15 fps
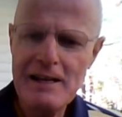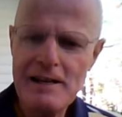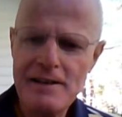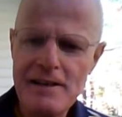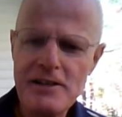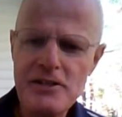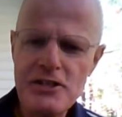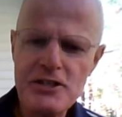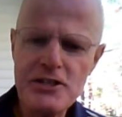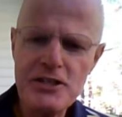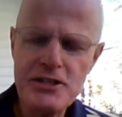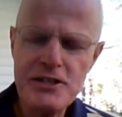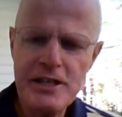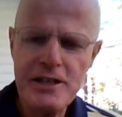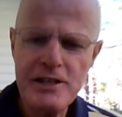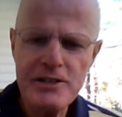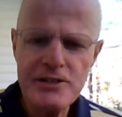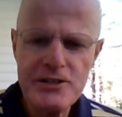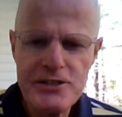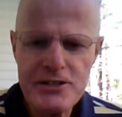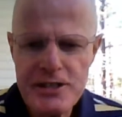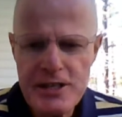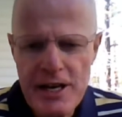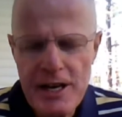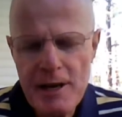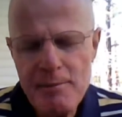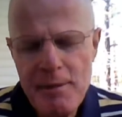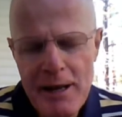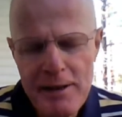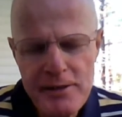Then Jesus tells
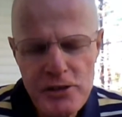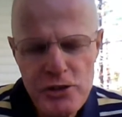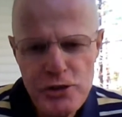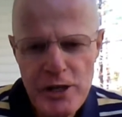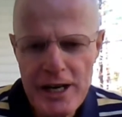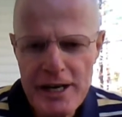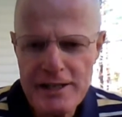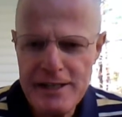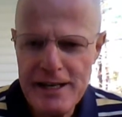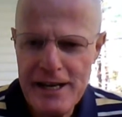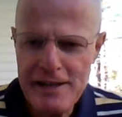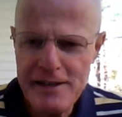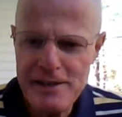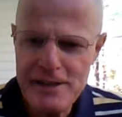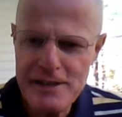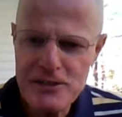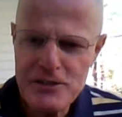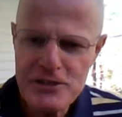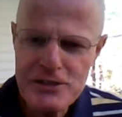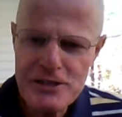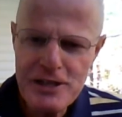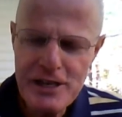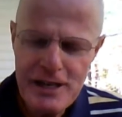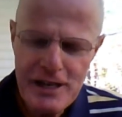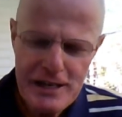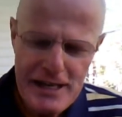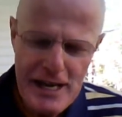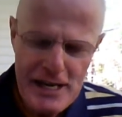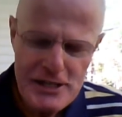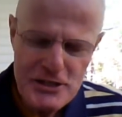about the dragnet that's
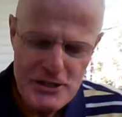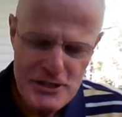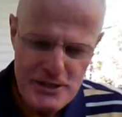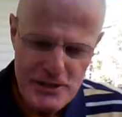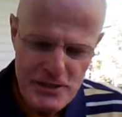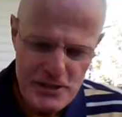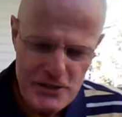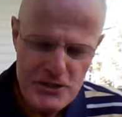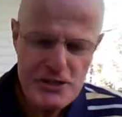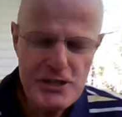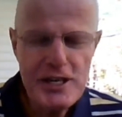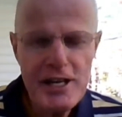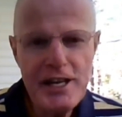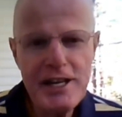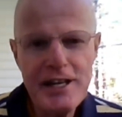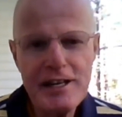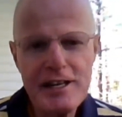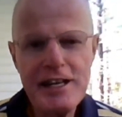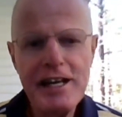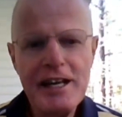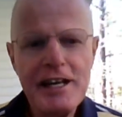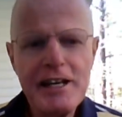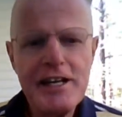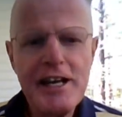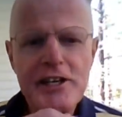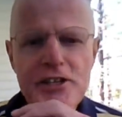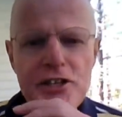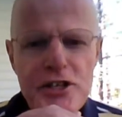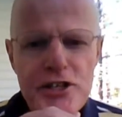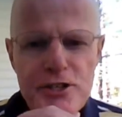cast into the sea and
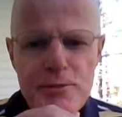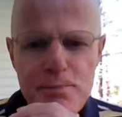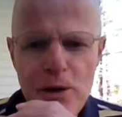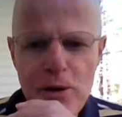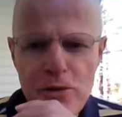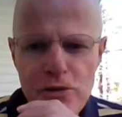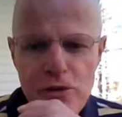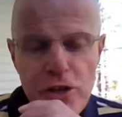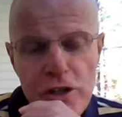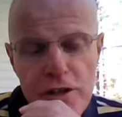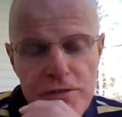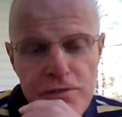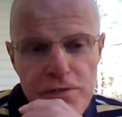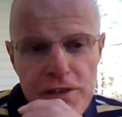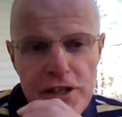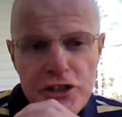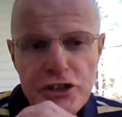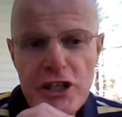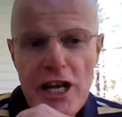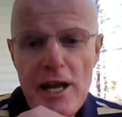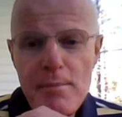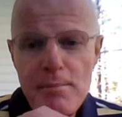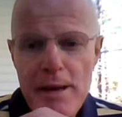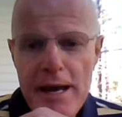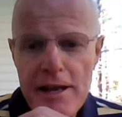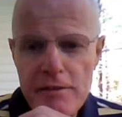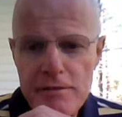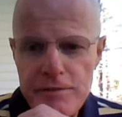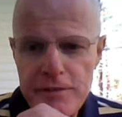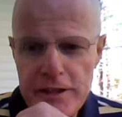catches both good fish and bad
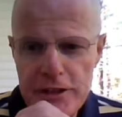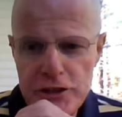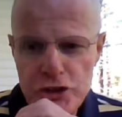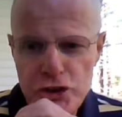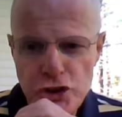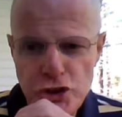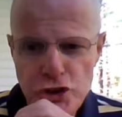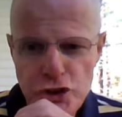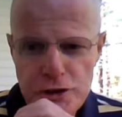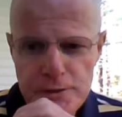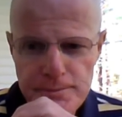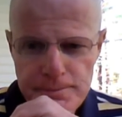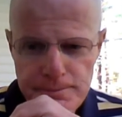fish.